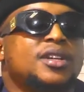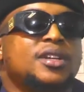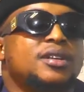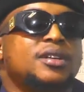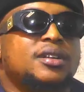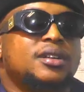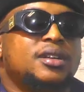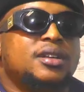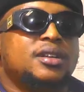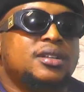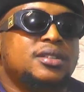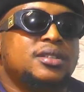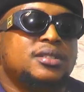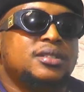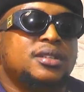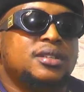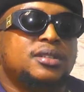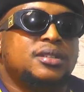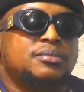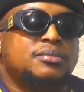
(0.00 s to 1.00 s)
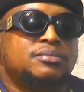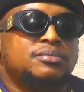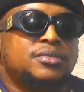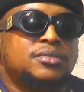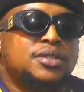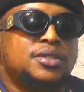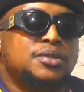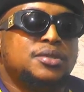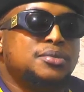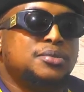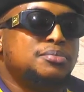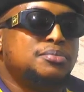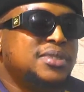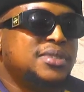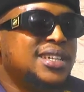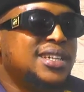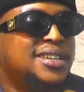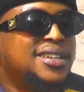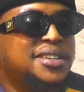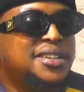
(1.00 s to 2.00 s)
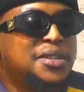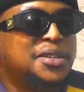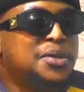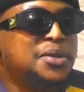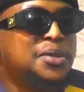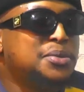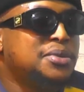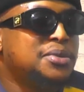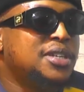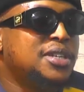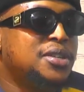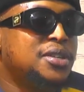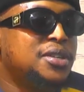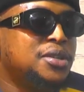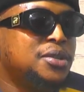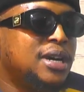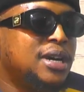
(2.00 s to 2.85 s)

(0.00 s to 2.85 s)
Because, you know, the Creole